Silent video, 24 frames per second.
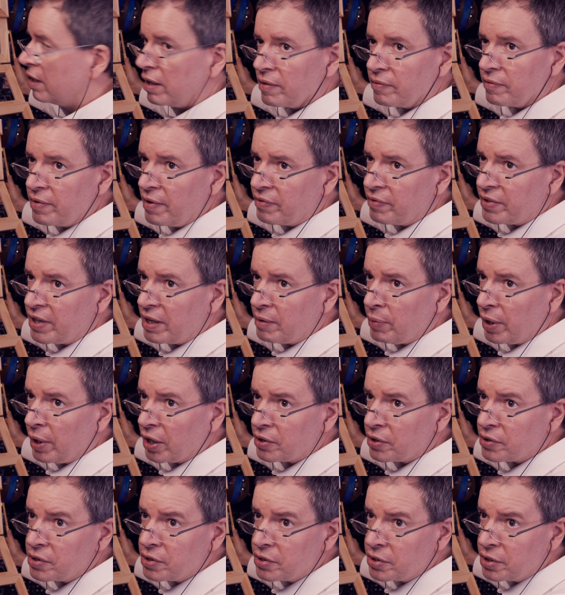fifteen
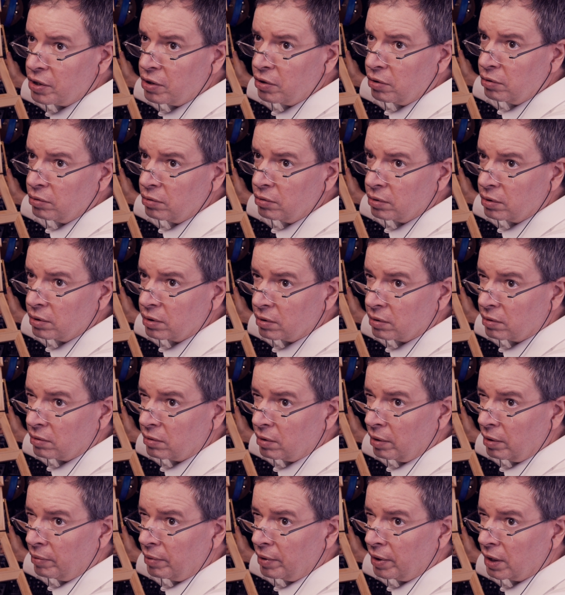bucks or so,
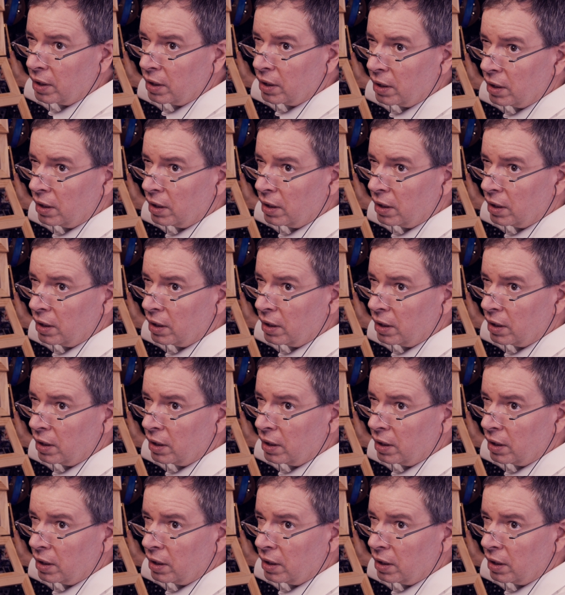maybe.